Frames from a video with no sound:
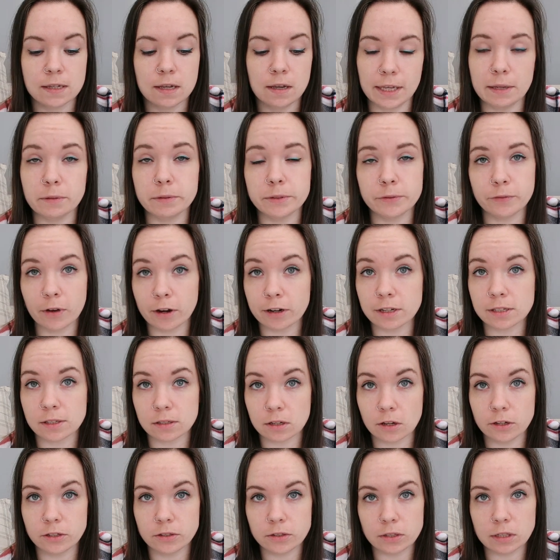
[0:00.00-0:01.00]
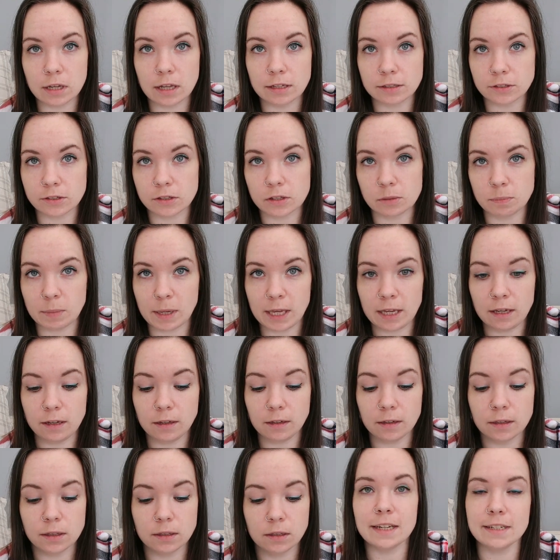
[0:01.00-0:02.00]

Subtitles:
He was very slow to learn to speak,